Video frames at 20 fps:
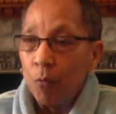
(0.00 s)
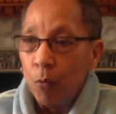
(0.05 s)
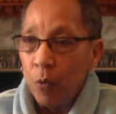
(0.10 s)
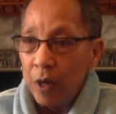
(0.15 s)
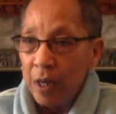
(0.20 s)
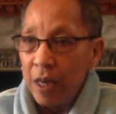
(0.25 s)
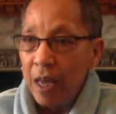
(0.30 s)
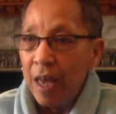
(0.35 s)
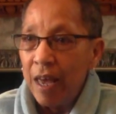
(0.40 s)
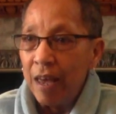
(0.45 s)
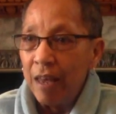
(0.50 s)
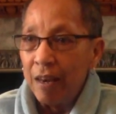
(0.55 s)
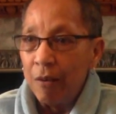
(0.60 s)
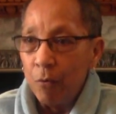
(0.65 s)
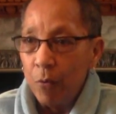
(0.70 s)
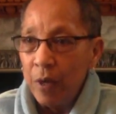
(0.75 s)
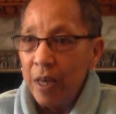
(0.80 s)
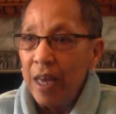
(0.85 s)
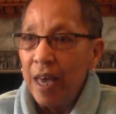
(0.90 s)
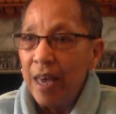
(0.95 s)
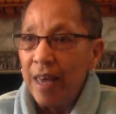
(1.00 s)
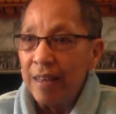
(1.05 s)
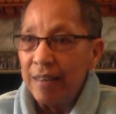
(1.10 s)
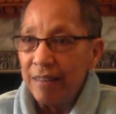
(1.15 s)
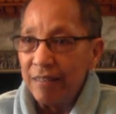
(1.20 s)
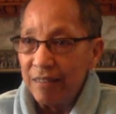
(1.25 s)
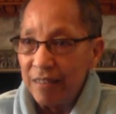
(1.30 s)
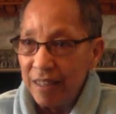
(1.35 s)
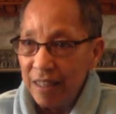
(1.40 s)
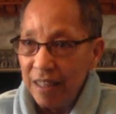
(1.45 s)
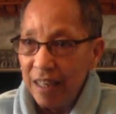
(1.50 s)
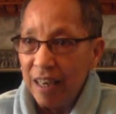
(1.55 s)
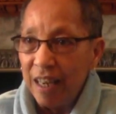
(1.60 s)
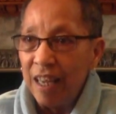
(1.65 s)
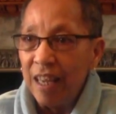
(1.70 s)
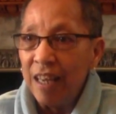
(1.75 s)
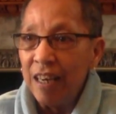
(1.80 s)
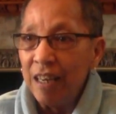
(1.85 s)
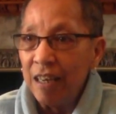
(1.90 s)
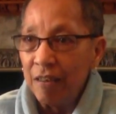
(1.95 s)
We hadn't seen
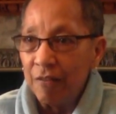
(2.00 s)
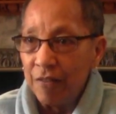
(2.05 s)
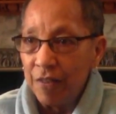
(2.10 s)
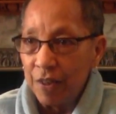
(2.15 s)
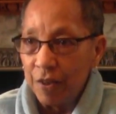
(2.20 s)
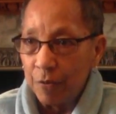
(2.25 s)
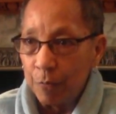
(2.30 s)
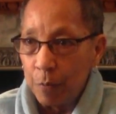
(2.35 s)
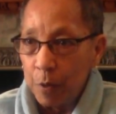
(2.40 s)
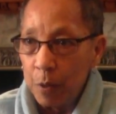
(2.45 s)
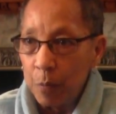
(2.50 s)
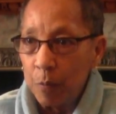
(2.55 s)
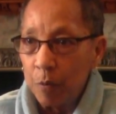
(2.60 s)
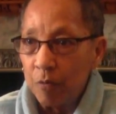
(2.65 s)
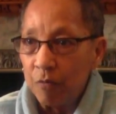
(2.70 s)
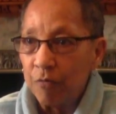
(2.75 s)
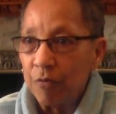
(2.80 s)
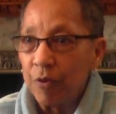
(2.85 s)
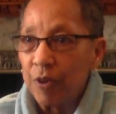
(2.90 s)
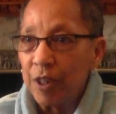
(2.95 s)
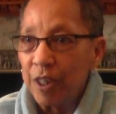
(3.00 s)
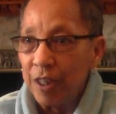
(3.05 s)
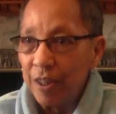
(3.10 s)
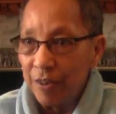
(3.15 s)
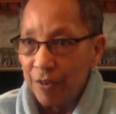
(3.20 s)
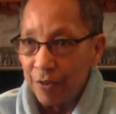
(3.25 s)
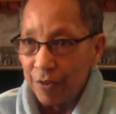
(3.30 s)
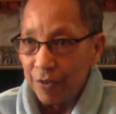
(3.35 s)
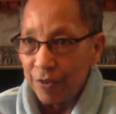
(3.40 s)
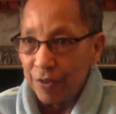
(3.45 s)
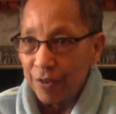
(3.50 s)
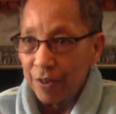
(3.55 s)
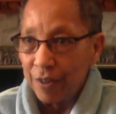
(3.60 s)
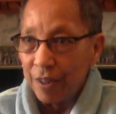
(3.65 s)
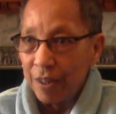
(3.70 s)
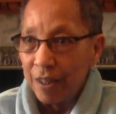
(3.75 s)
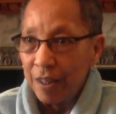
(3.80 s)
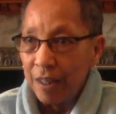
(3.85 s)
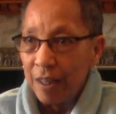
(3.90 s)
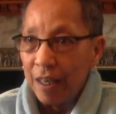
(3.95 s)
any of his people for years.
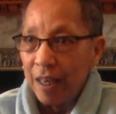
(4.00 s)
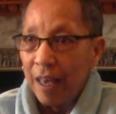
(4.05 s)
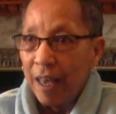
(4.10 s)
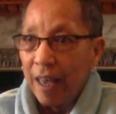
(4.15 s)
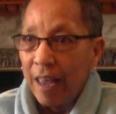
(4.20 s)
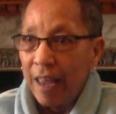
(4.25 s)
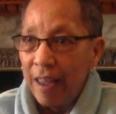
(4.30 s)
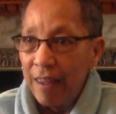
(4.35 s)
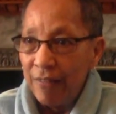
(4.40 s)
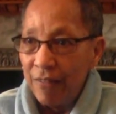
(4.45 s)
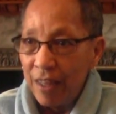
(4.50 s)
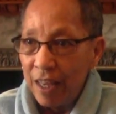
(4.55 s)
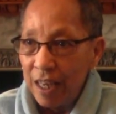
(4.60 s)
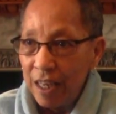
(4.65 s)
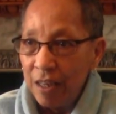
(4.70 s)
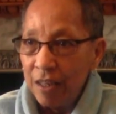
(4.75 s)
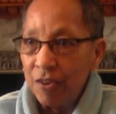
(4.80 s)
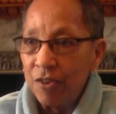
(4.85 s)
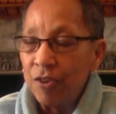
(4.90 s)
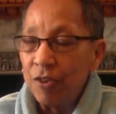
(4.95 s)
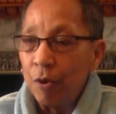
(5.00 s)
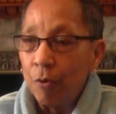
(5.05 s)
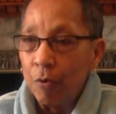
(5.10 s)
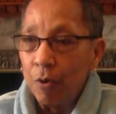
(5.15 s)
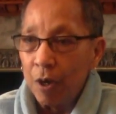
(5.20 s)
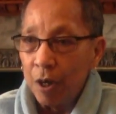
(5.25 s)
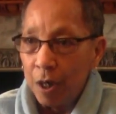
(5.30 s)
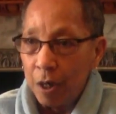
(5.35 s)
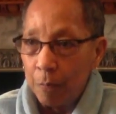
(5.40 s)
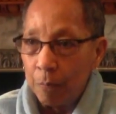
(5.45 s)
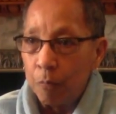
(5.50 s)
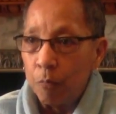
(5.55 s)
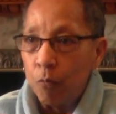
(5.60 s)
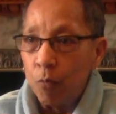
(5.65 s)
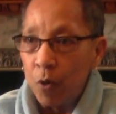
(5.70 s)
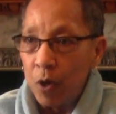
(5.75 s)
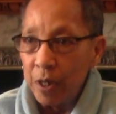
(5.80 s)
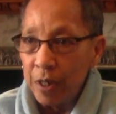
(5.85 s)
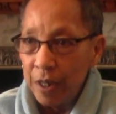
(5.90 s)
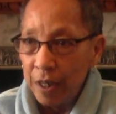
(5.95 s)
And they showed up
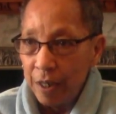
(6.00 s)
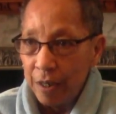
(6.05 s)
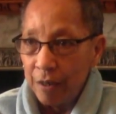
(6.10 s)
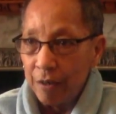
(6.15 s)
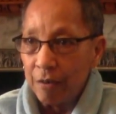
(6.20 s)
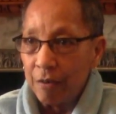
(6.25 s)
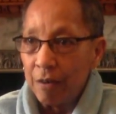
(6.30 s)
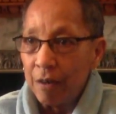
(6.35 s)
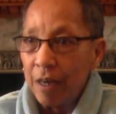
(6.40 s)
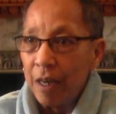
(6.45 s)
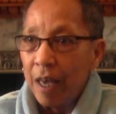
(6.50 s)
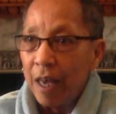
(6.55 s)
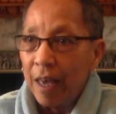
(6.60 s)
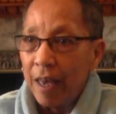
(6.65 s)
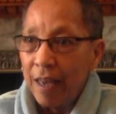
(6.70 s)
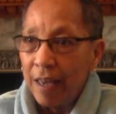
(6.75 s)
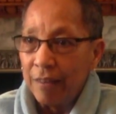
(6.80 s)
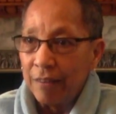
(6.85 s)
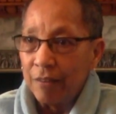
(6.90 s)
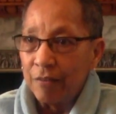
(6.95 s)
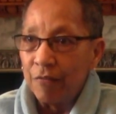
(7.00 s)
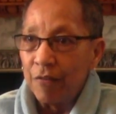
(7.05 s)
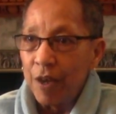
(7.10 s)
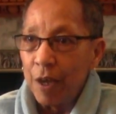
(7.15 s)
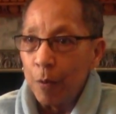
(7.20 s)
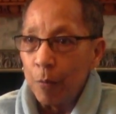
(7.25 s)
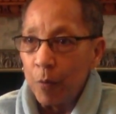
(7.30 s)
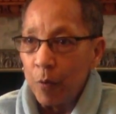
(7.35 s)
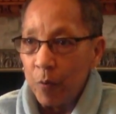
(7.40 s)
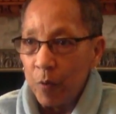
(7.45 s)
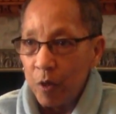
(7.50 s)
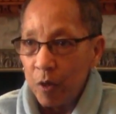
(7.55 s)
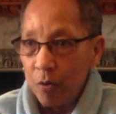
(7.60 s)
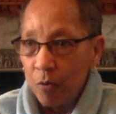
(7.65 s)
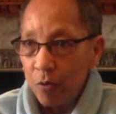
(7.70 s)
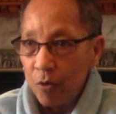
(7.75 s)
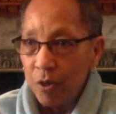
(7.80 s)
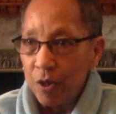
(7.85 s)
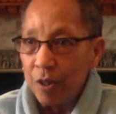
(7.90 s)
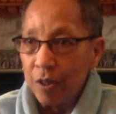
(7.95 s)
one year at the family
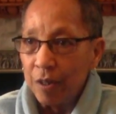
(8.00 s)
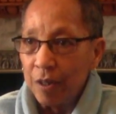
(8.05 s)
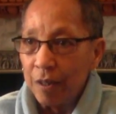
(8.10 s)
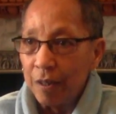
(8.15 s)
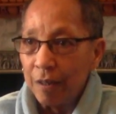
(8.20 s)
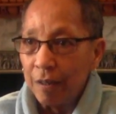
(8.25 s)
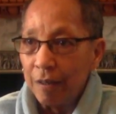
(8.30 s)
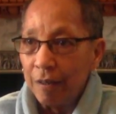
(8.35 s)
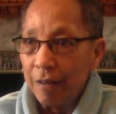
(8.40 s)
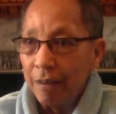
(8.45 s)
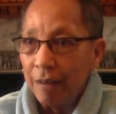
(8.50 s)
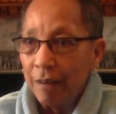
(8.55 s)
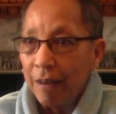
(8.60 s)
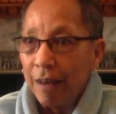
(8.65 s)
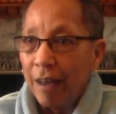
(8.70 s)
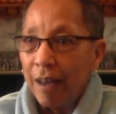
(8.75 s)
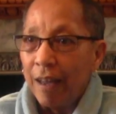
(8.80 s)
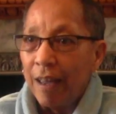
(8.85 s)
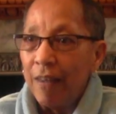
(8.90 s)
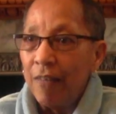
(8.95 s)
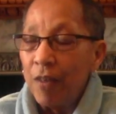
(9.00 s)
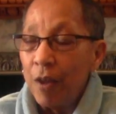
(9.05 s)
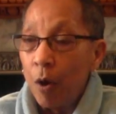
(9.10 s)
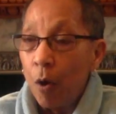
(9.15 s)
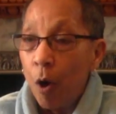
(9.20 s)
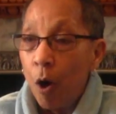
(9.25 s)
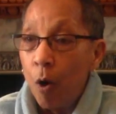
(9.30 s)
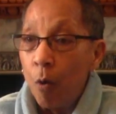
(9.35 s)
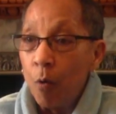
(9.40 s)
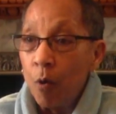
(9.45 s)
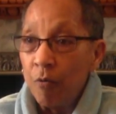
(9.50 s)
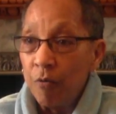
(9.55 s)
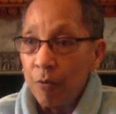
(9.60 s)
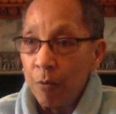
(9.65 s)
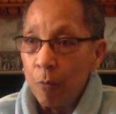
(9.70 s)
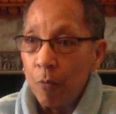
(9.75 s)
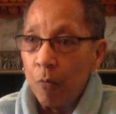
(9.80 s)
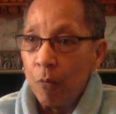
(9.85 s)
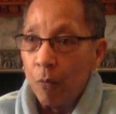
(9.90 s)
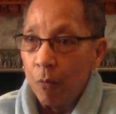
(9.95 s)
reunion. And they all were
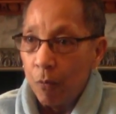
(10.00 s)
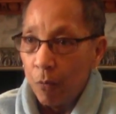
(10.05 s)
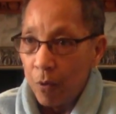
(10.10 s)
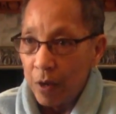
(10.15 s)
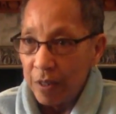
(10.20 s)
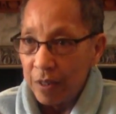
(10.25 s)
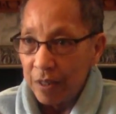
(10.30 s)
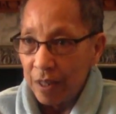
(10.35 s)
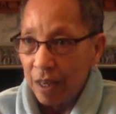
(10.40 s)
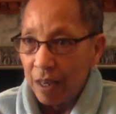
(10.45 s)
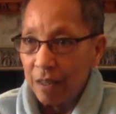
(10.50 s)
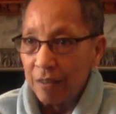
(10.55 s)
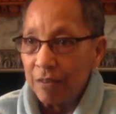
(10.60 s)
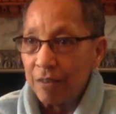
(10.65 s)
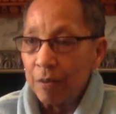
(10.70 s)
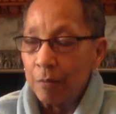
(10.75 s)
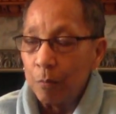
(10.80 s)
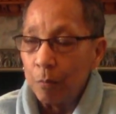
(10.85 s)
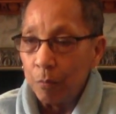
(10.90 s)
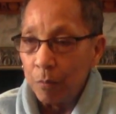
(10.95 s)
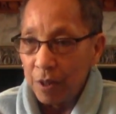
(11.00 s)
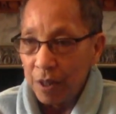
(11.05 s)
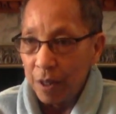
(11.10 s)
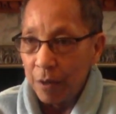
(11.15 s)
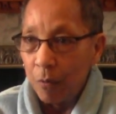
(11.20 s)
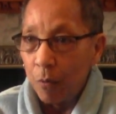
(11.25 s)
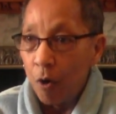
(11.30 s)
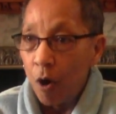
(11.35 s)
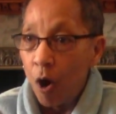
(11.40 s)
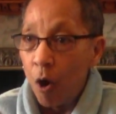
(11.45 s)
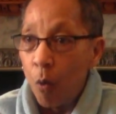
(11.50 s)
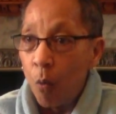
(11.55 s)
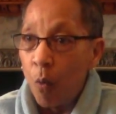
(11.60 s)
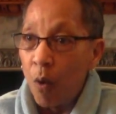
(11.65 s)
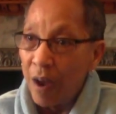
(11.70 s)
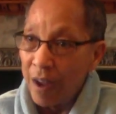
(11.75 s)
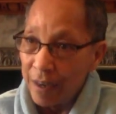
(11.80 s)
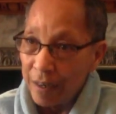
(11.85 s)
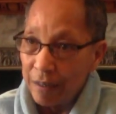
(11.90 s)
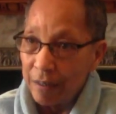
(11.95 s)
from Wisconsin, but they were all
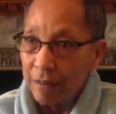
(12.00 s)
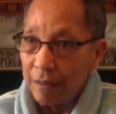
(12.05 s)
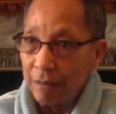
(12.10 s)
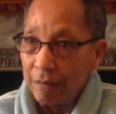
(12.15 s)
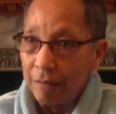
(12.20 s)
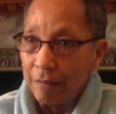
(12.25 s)
white.